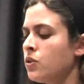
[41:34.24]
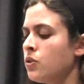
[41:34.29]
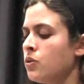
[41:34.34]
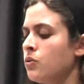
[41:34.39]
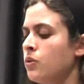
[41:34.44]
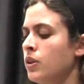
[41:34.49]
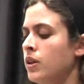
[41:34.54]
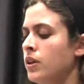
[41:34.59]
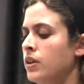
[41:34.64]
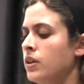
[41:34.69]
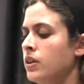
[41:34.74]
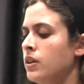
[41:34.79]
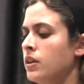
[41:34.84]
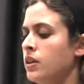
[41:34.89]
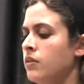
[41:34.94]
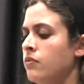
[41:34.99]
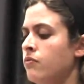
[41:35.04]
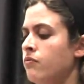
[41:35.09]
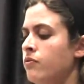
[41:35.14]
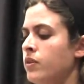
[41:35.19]
so
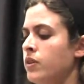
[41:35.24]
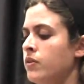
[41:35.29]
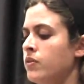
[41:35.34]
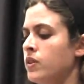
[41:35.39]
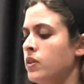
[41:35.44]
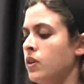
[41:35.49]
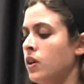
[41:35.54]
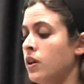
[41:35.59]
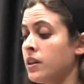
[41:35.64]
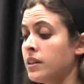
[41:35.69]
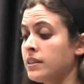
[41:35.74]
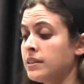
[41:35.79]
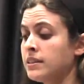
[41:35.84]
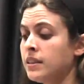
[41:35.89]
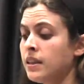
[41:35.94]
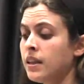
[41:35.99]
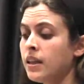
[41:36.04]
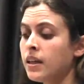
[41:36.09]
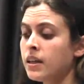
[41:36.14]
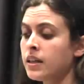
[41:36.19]
if the dog
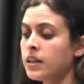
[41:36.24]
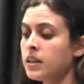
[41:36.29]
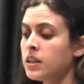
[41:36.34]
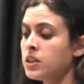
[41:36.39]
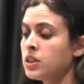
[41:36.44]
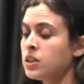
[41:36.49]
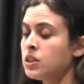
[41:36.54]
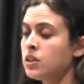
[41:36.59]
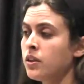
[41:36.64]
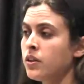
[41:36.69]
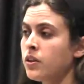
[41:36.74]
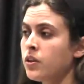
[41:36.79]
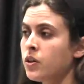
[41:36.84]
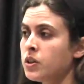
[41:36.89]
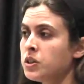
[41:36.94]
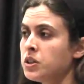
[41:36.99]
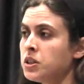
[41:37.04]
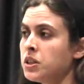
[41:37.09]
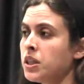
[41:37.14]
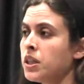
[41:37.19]
is sluggish,
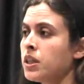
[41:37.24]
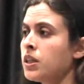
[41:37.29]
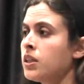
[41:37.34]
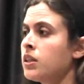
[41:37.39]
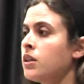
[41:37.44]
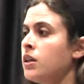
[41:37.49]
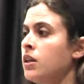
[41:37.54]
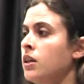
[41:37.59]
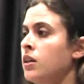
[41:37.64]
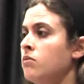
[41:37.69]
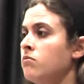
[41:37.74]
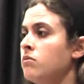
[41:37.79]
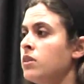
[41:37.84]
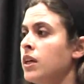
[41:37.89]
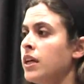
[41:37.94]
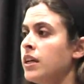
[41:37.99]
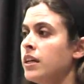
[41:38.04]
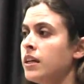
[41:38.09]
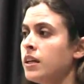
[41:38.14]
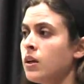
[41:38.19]
lethargic,
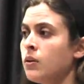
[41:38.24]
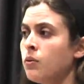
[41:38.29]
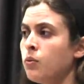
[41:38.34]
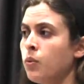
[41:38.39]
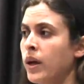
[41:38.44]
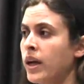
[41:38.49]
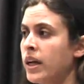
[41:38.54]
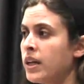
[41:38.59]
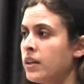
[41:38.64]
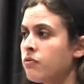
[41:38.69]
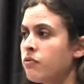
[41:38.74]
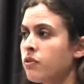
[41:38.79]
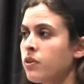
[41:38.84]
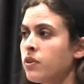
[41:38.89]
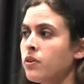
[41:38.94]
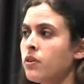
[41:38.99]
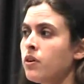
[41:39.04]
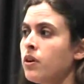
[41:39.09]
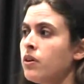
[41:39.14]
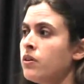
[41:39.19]
gaining weight
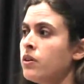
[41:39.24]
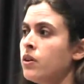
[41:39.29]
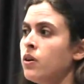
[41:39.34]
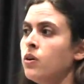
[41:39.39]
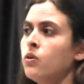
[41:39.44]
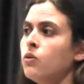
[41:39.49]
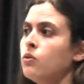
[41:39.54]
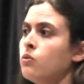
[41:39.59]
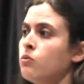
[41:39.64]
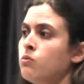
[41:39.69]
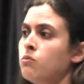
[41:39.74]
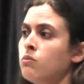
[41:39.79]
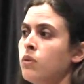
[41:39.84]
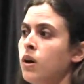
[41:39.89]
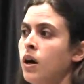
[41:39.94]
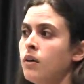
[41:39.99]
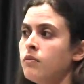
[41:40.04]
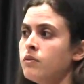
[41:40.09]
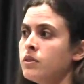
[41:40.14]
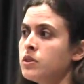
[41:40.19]
for no
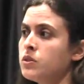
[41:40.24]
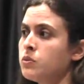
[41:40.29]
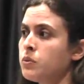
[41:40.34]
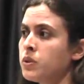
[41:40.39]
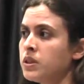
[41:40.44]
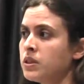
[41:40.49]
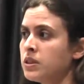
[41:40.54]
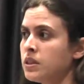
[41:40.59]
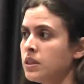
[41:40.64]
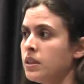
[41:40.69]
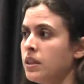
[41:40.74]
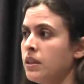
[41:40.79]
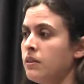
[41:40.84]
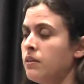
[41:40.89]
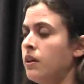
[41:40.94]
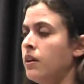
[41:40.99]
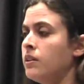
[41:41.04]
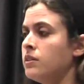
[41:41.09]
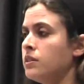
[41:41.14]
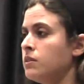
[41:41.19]
obvious reason, they're
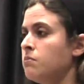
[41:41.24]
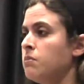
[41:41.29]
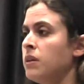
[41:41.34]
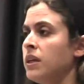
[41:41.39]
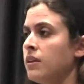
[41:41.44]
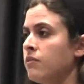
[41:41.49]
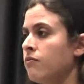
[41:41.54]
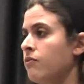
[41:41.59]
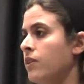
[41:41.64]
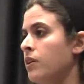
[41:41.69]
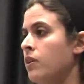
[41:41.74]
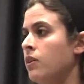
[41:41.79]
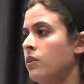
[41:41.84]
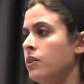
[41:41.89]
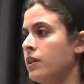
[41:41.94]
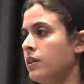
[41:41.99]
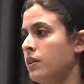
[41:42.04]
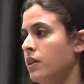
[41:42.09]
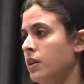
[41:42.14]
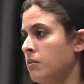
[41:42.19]
not just being fed all
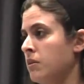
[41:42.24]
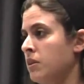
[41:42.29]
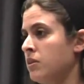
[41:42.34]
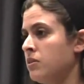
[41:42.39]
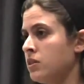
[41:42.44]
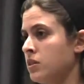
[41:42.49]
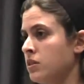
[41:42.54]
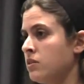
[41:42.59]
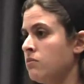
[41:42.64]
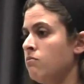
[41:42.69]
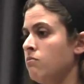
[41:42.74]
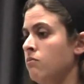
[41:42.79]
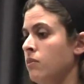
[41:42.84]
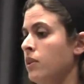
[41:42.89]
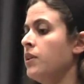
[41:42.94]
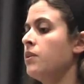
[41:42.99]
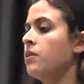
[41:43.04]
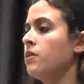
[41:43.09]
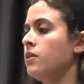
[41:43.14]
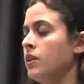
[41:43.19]
day long, they're just
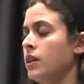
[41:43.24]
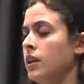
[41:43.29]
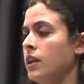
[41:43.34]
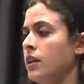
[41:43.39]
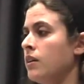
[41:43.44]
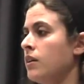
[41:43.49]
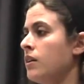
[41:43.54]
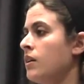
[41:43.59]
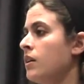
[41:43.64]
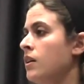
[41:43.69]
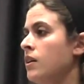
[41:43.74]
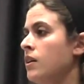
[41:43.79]
literally